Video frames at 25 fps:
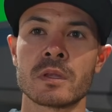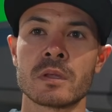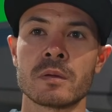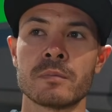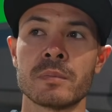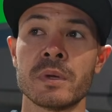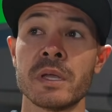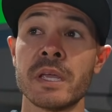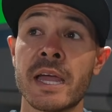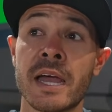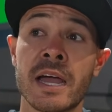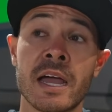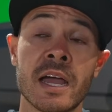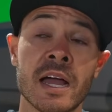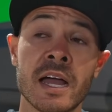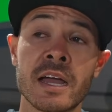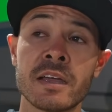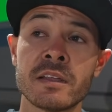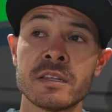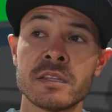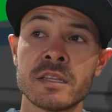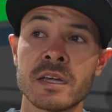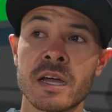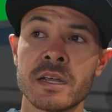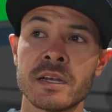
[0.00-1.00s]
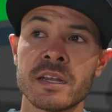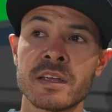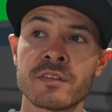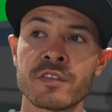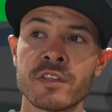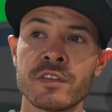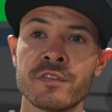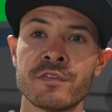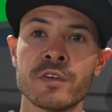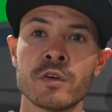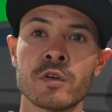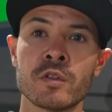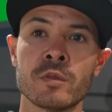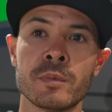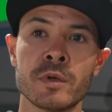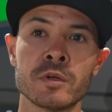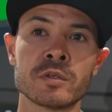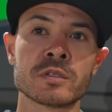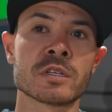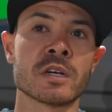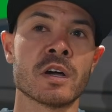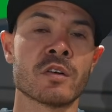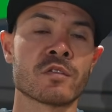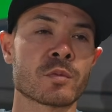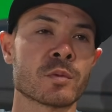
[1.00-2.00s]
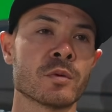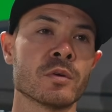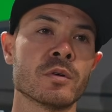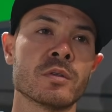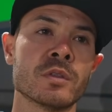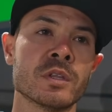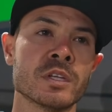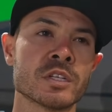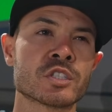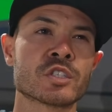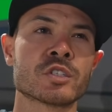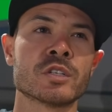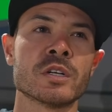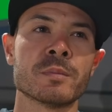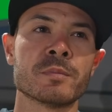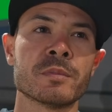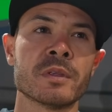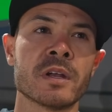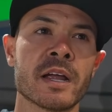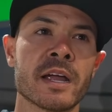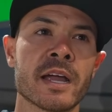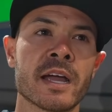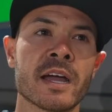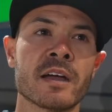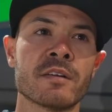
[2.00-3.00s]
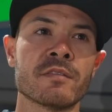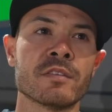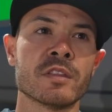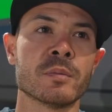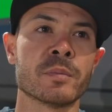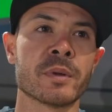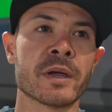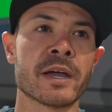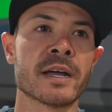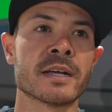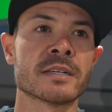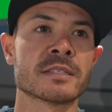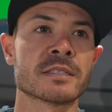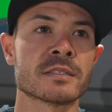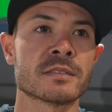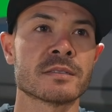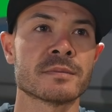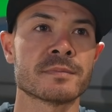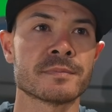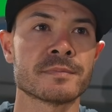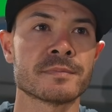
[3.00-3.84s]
But yeah, I definitely feel the most comfortable this trip than I have in the past.